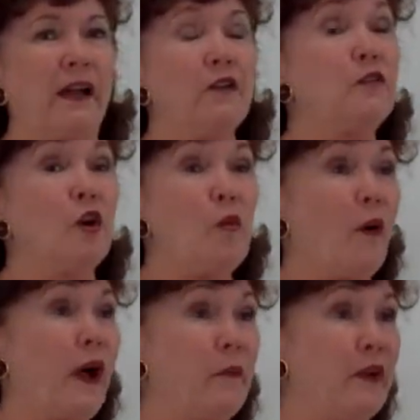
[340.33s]
I don't know
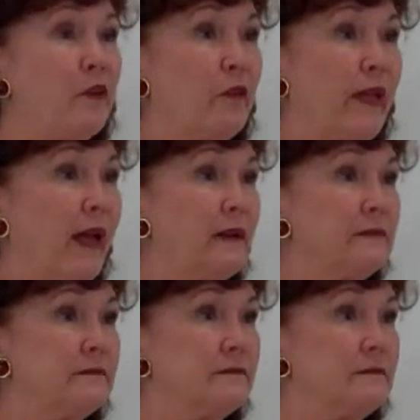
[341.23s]
why we do that.
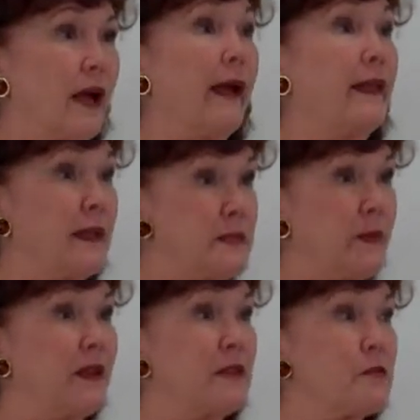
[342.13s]
I guess
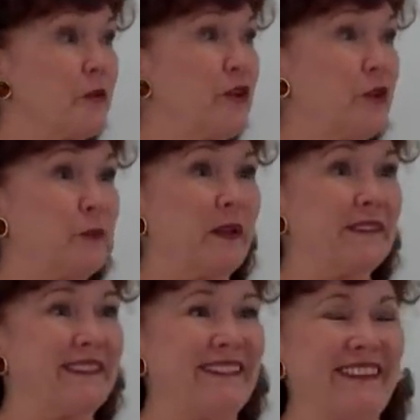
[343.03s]
because we're human.
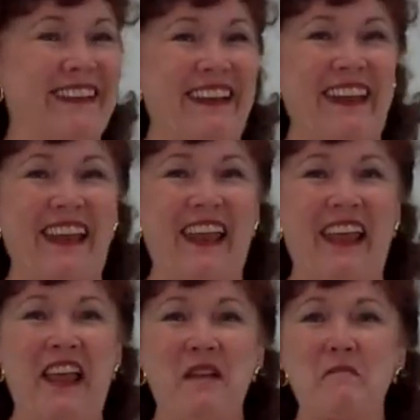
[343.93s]

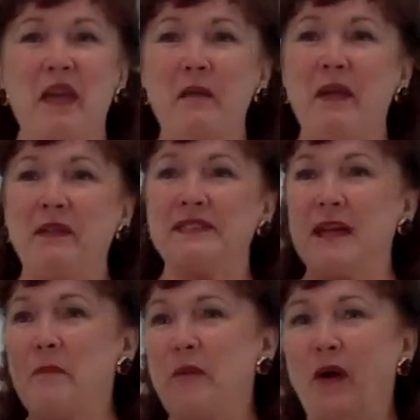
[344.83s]
Maybe
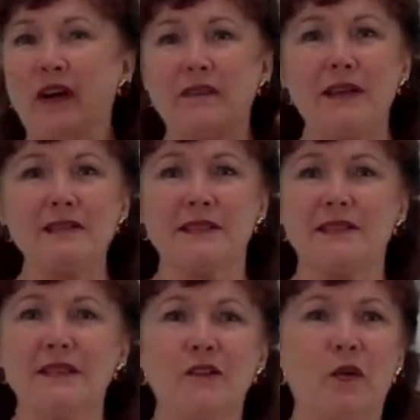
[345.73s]
some part of us is
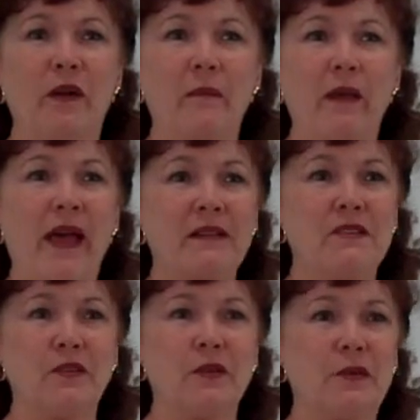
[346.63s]
still going back
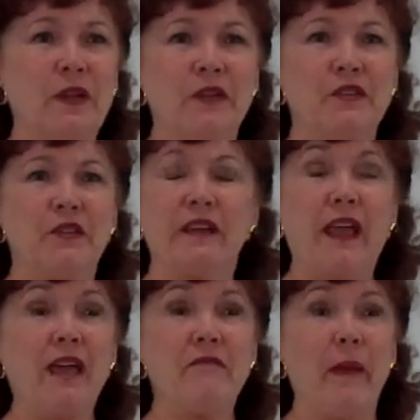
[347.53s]
to the
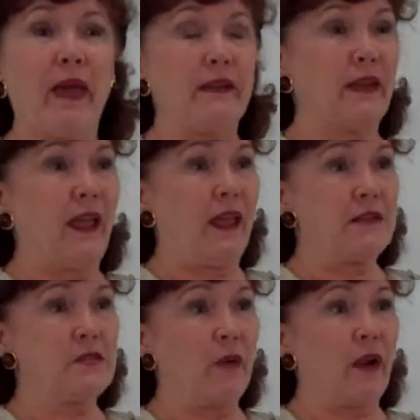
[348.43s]
caveman
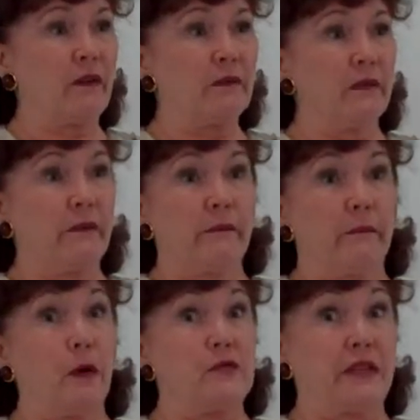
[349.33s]
days where
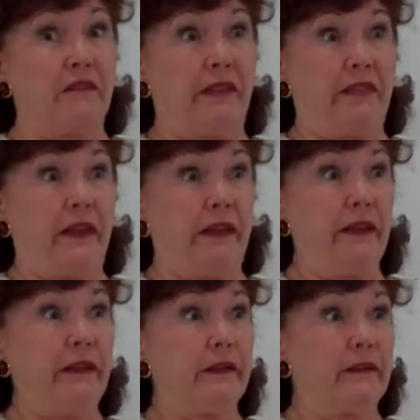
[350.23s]
most everything
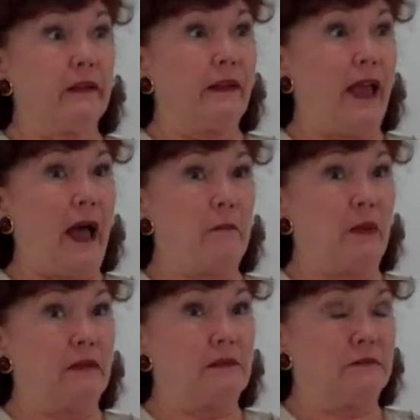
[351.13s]
did
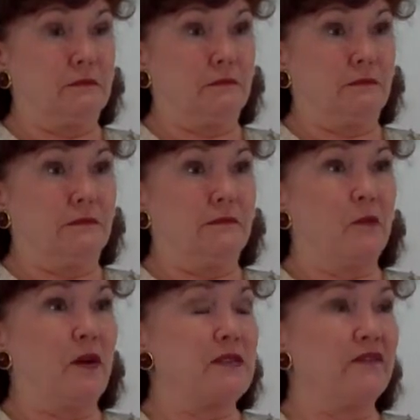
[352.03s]
happen. It
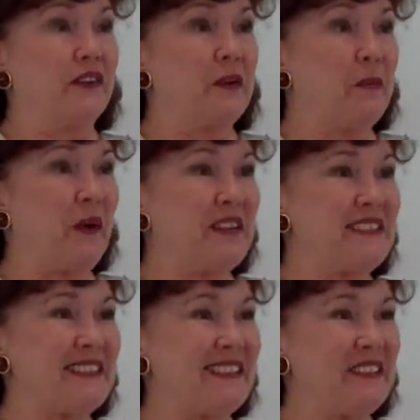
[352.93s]
wasn't very
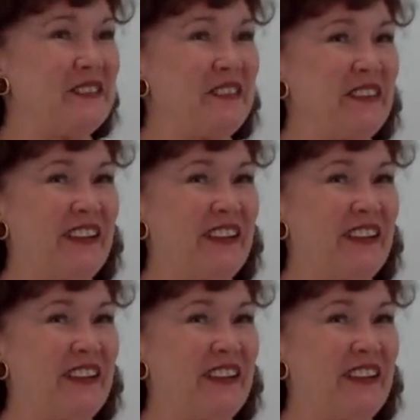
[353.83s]
positive.